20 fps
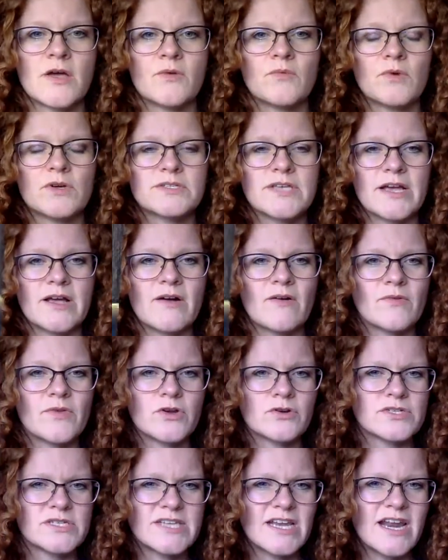where it's like
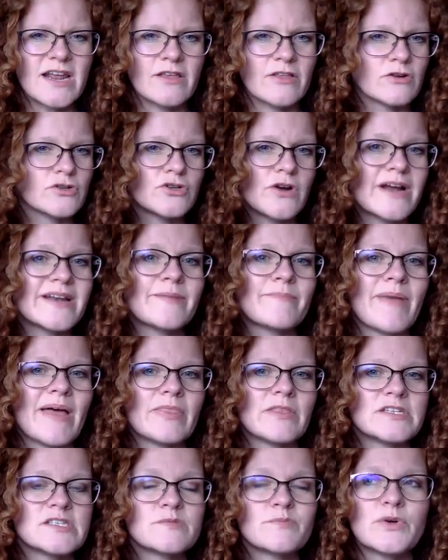you're sitting there trying to bend
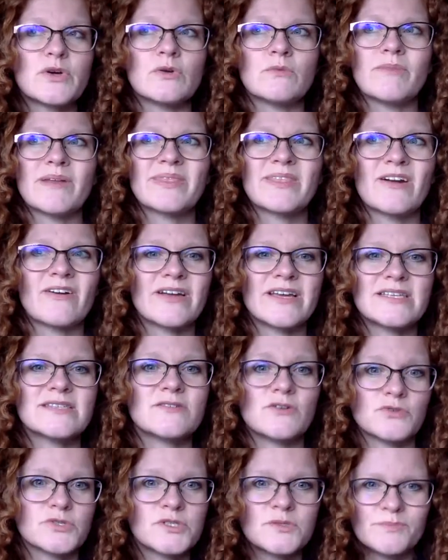the spoon, but there is
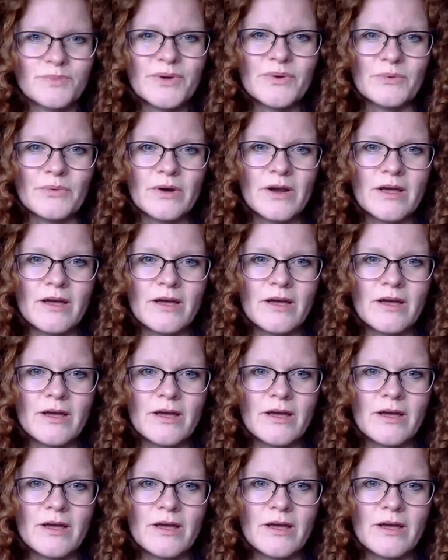no spoon.